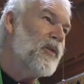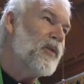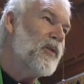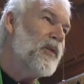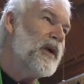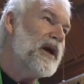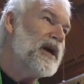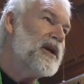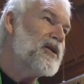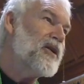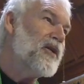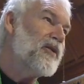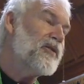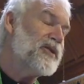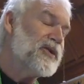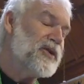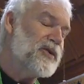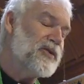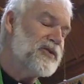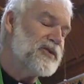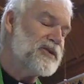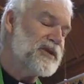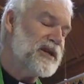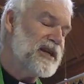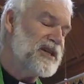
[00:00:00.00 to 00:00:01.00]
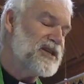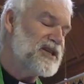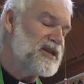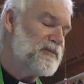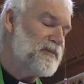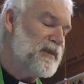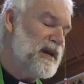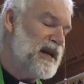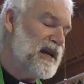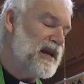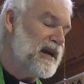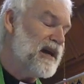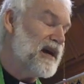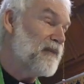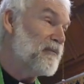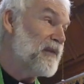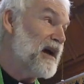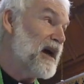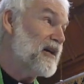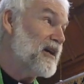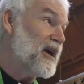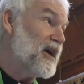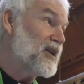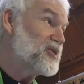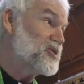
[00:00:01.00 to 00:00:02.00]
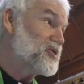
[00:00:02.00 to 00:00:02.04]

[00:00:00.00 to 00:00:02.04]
we don't usually speak about our